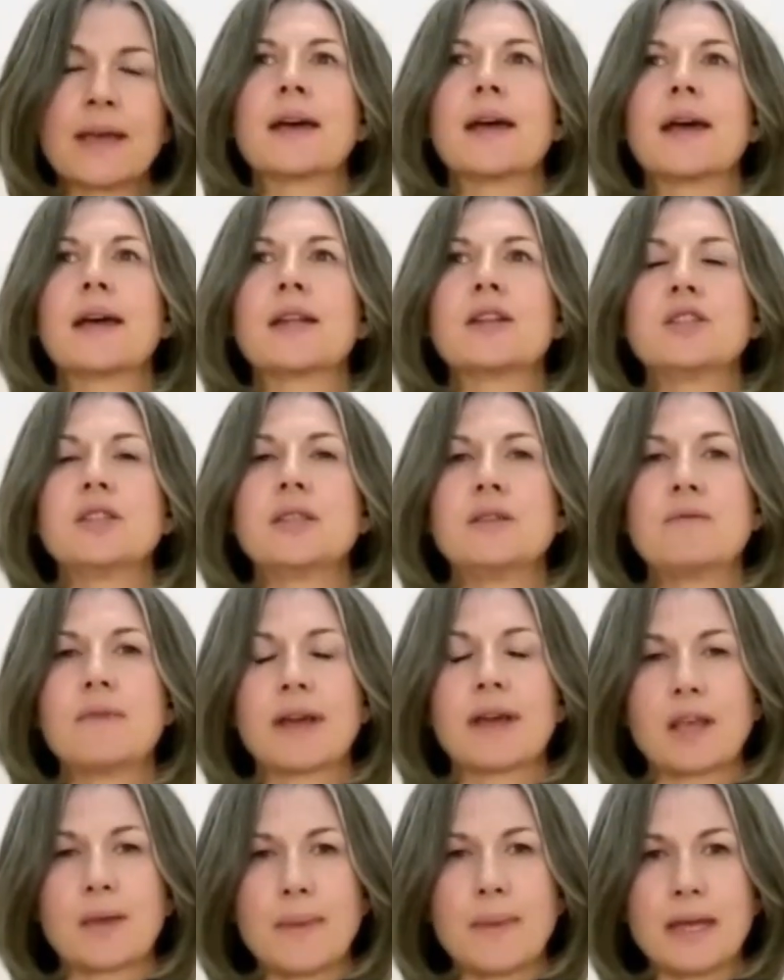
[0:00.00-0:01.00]
And she
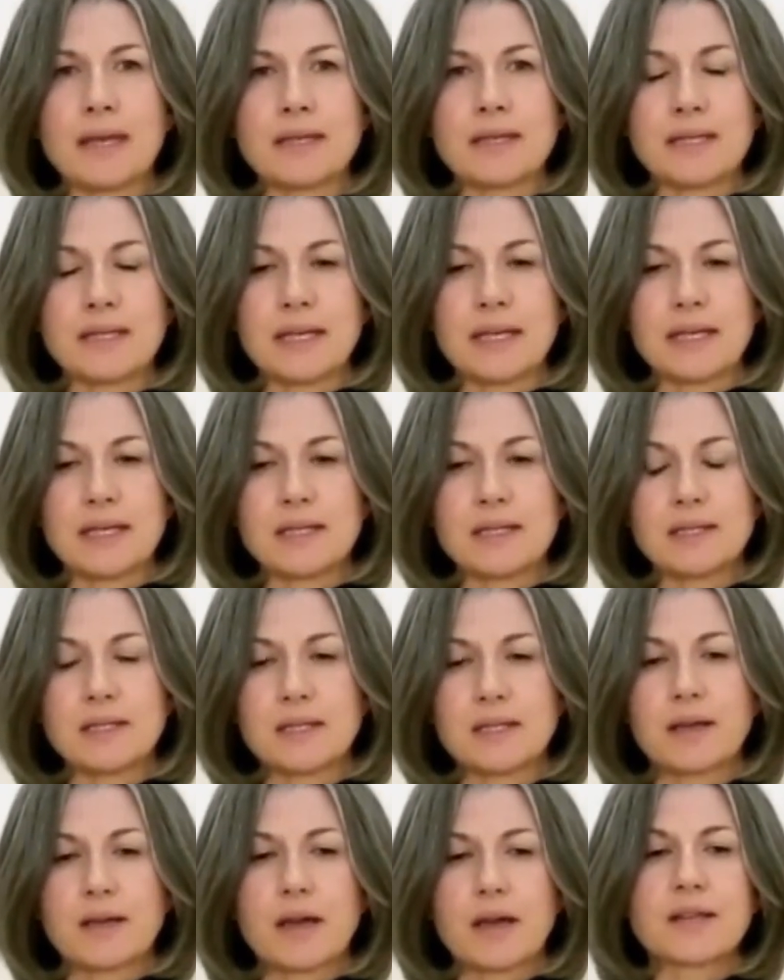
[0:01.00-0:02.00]
recommended
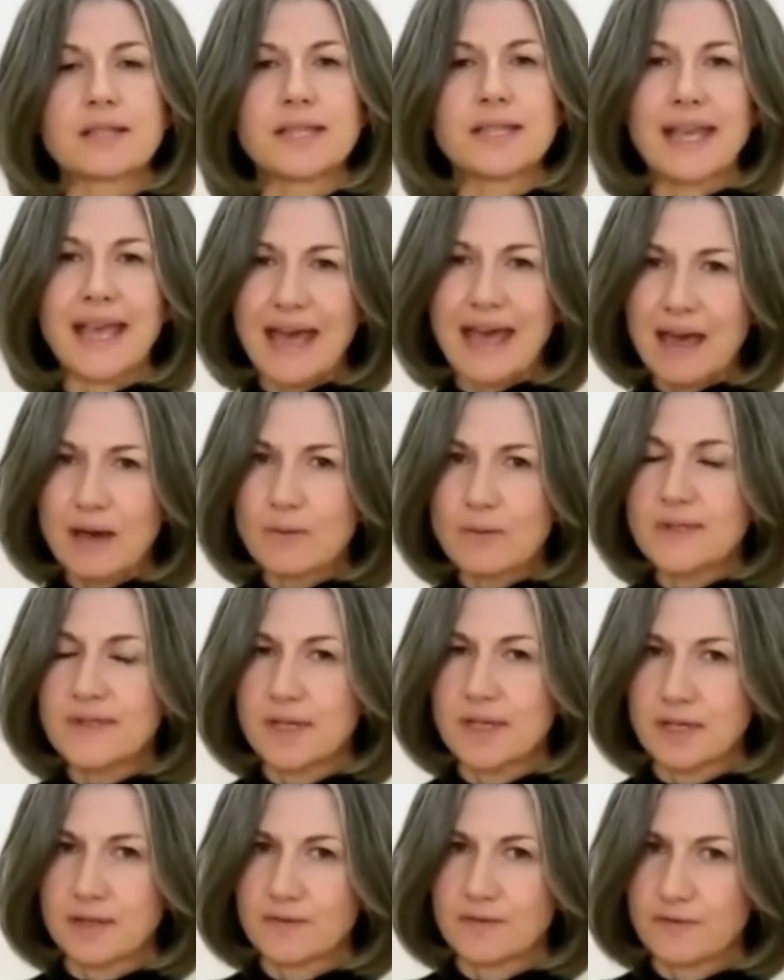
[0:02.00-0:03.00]
cutting out
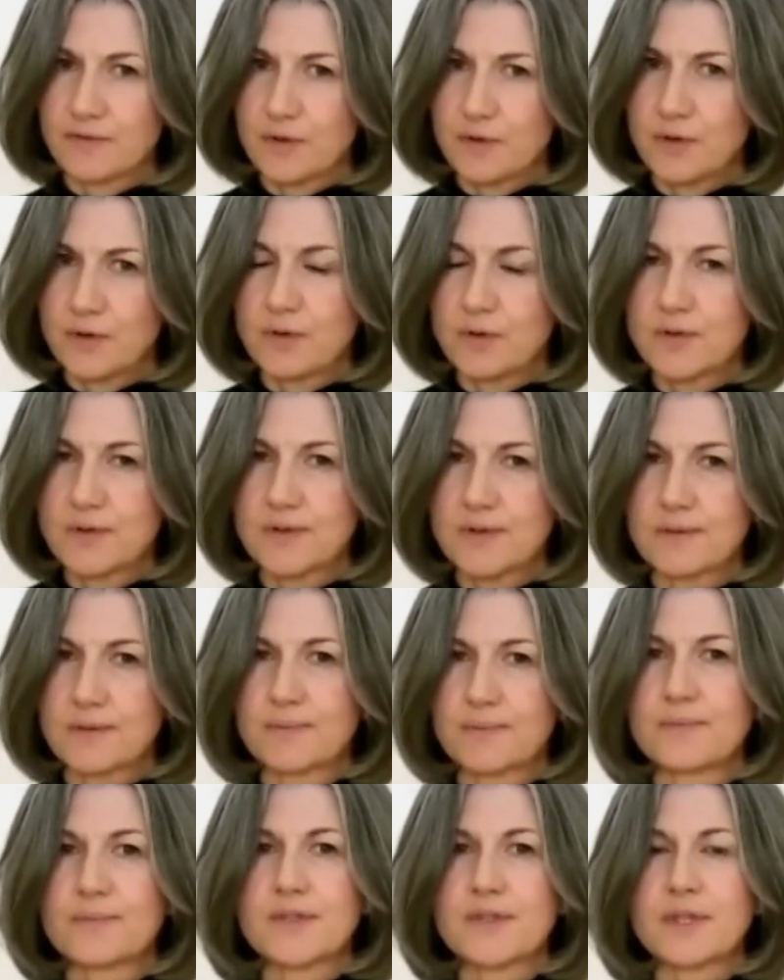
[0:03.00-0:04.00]
certain foods.
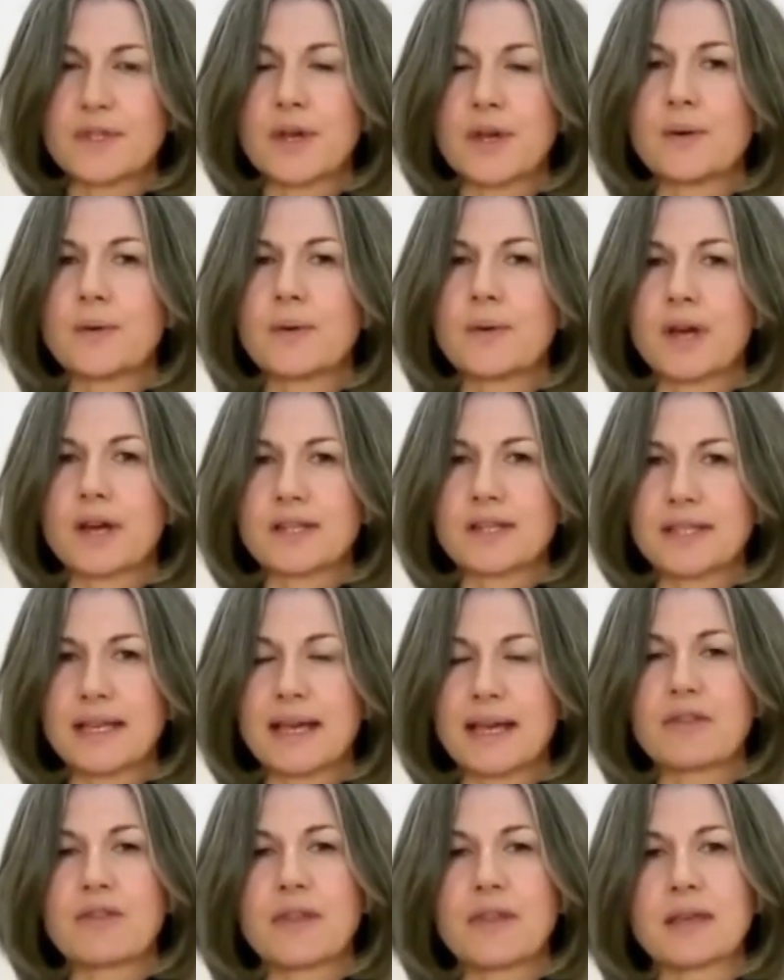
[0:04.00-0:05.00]
So, cutting
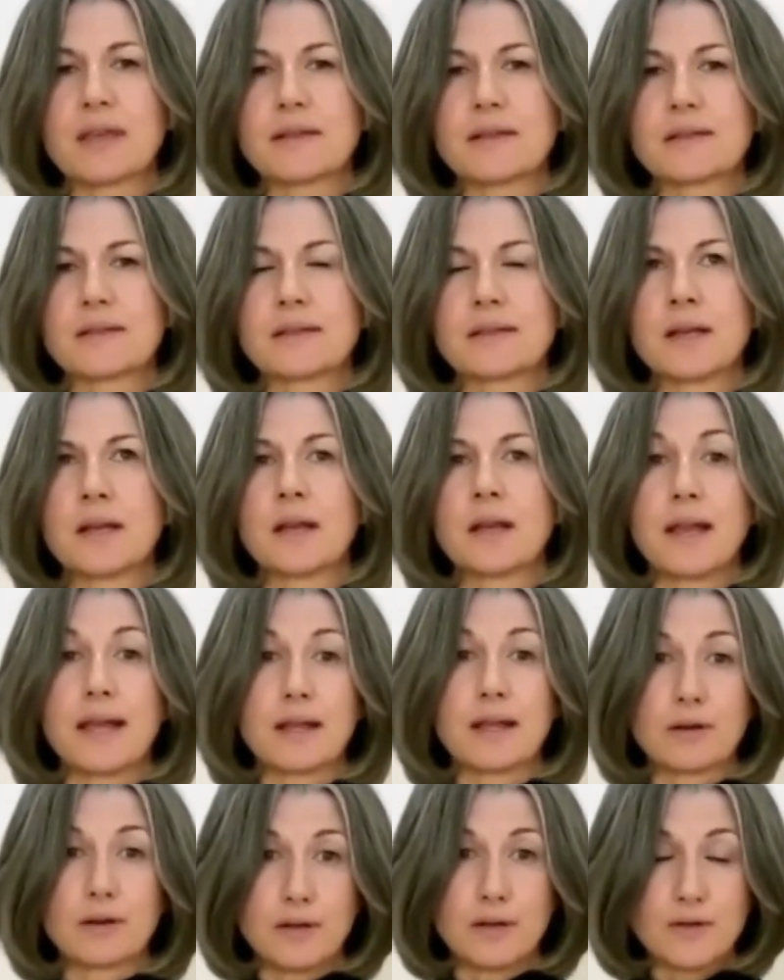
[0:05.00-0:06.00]
out things
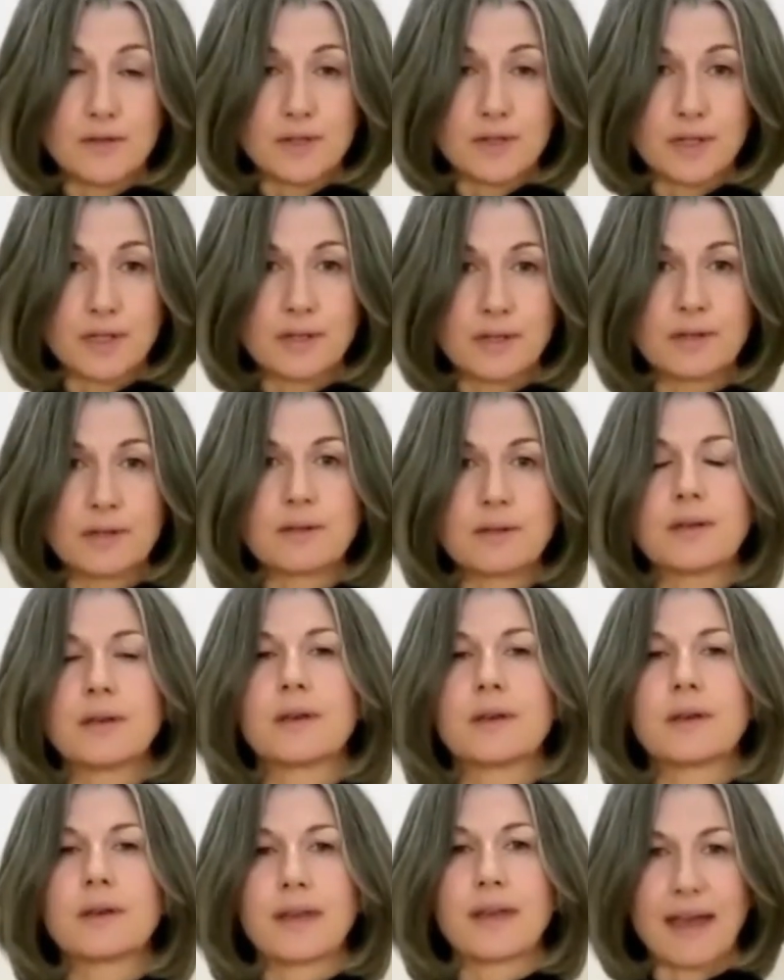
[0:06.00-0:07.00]
like gluten,
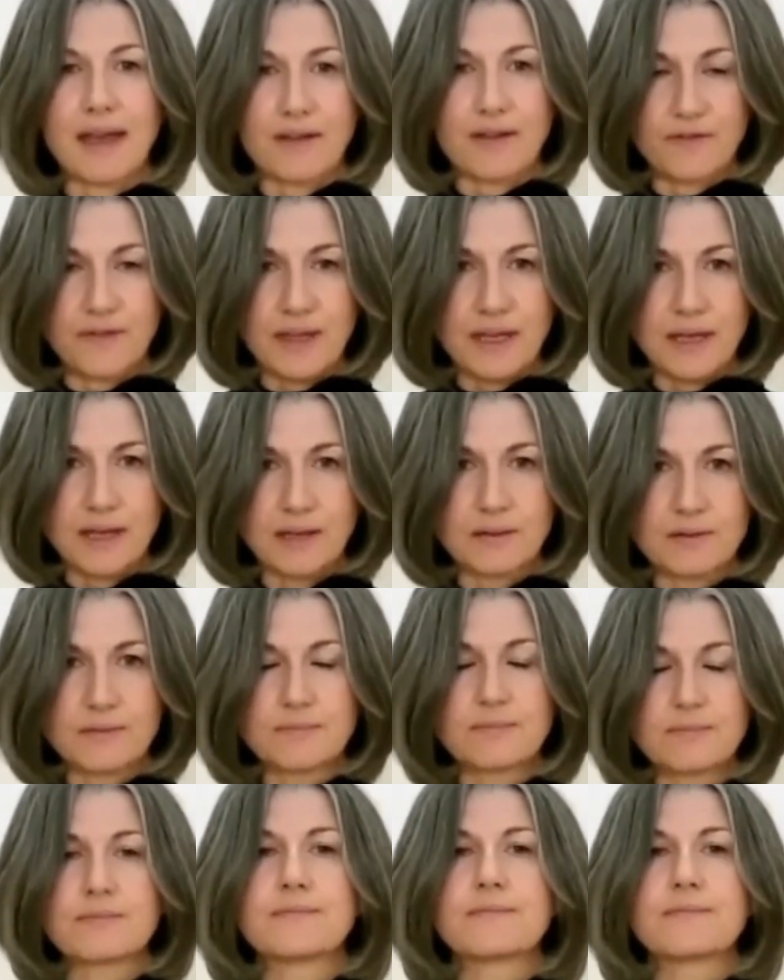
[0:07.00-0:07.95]
caffeine,